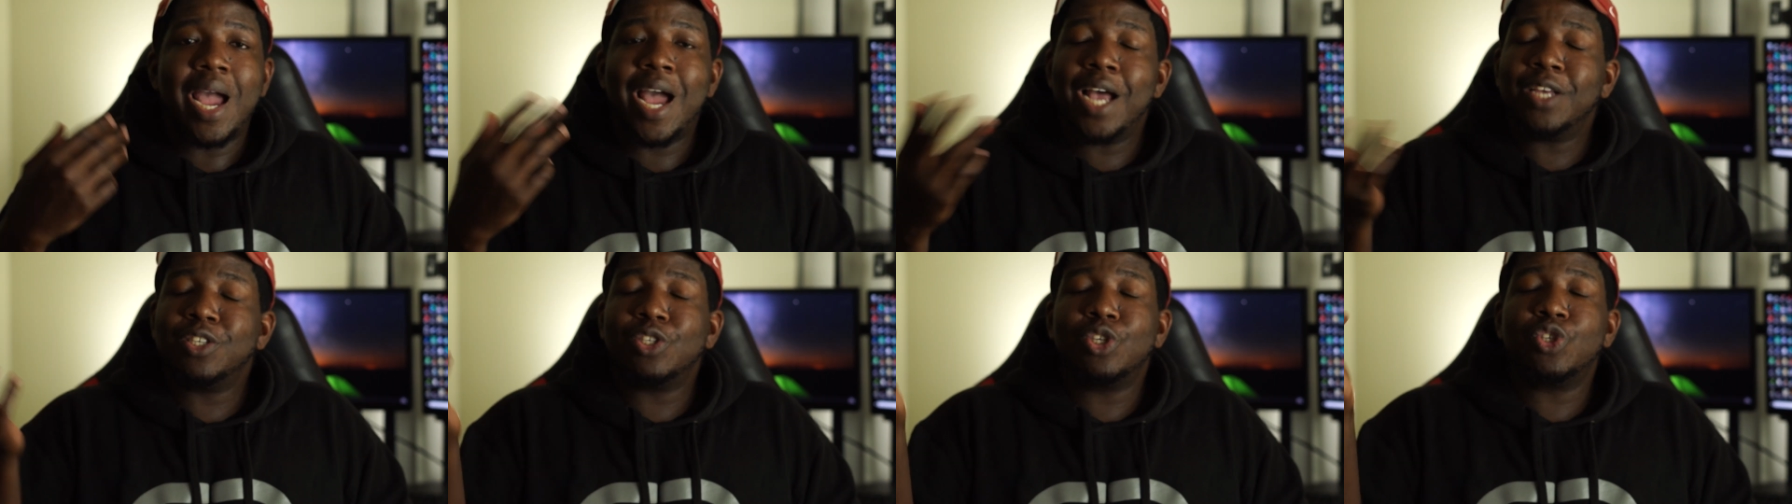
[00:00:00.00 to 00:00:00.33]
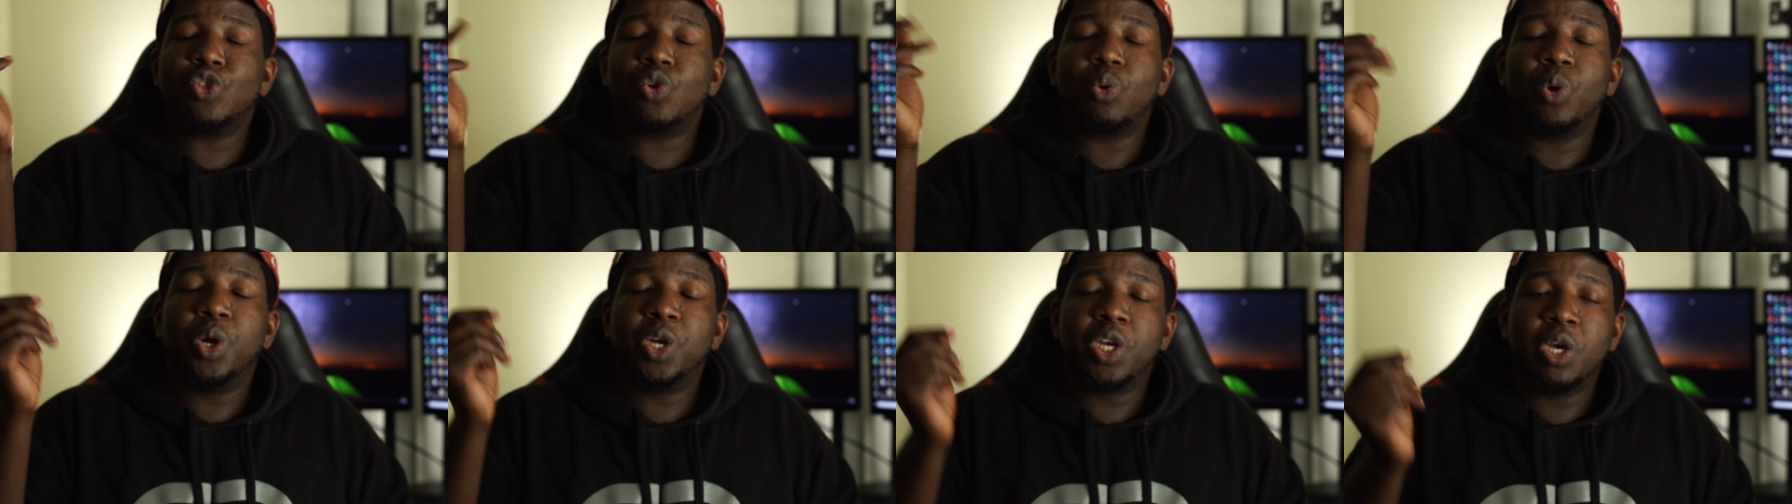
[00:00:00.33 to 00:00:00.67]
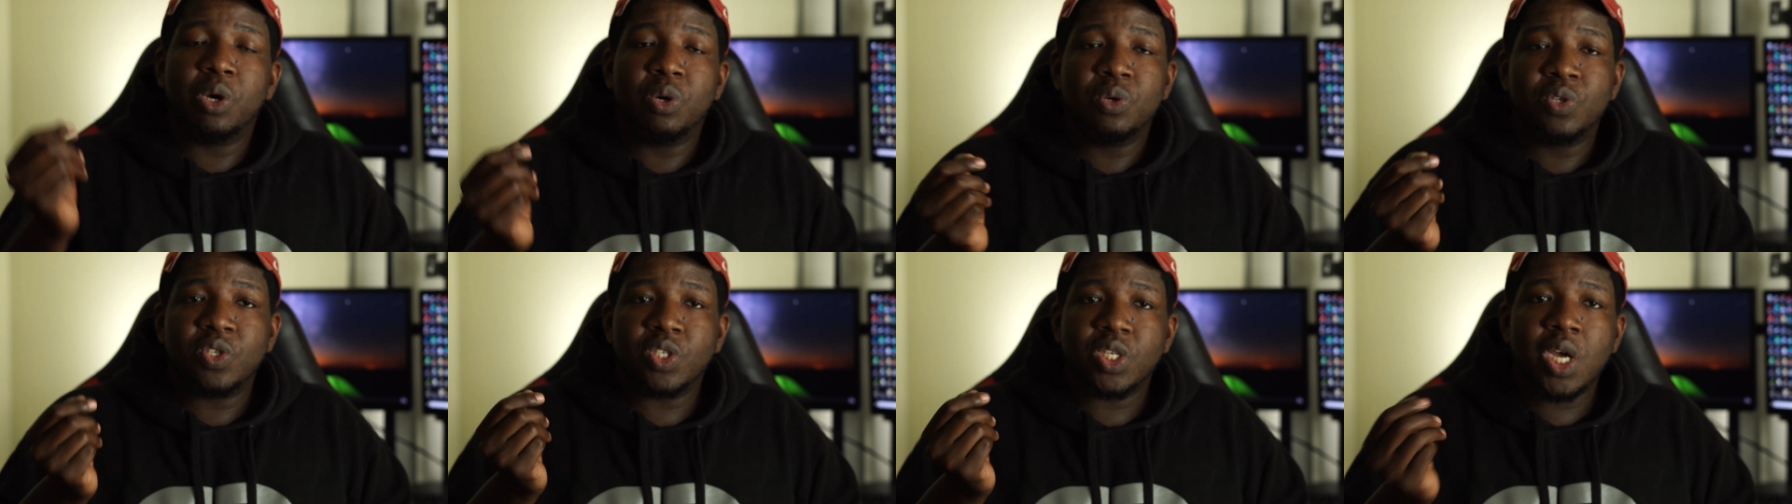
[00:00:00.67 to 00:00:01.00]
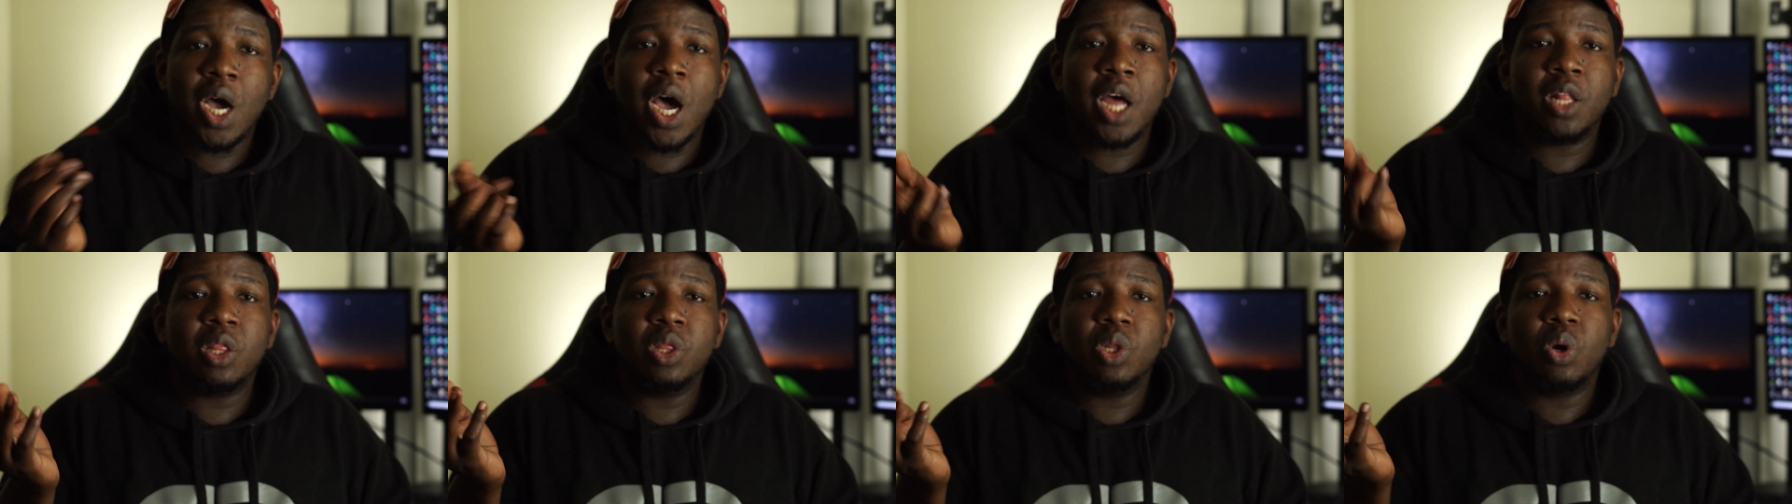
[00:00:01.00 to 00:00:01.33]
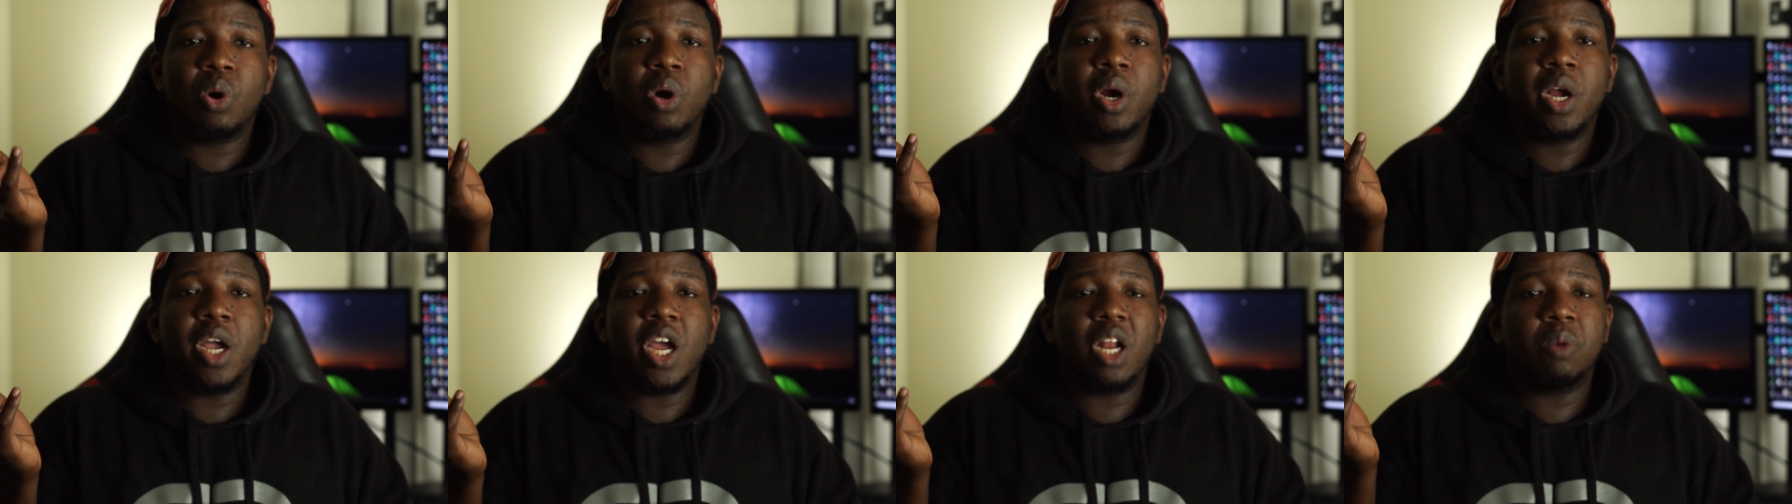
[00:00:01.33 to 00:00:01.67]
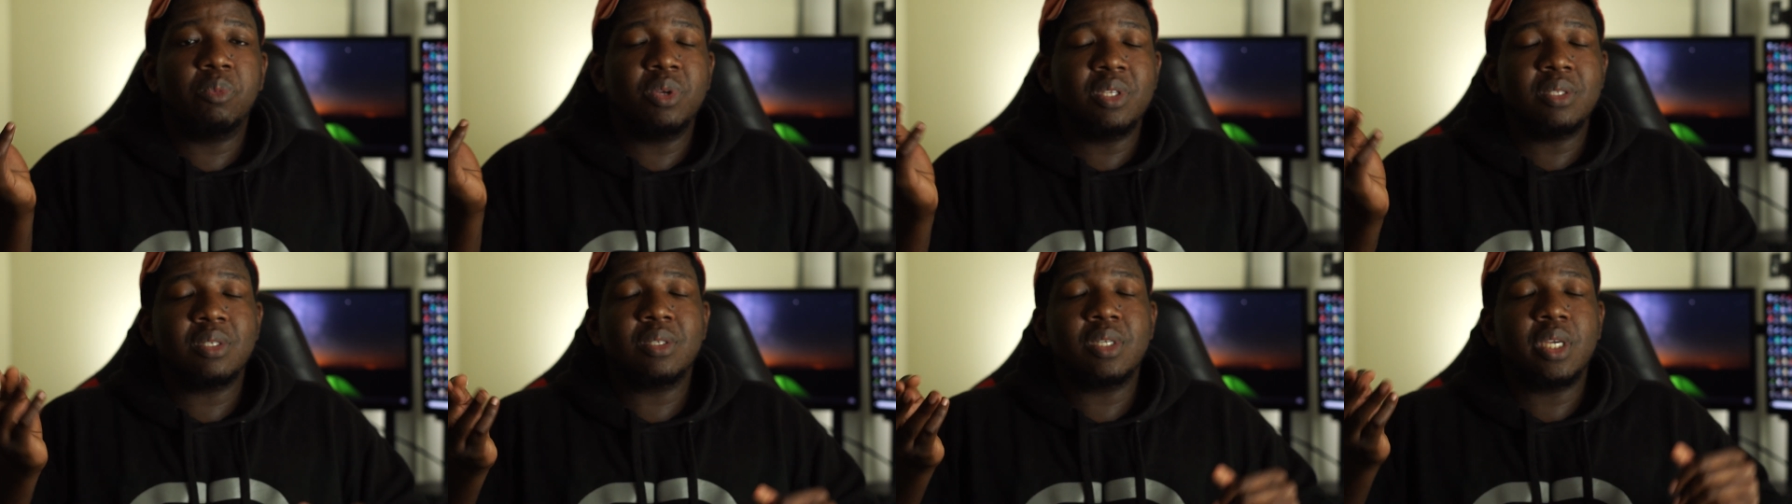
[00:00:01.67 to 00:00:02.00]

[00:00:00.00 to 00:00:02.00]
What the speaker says: As the story goes, Scott and Laura had been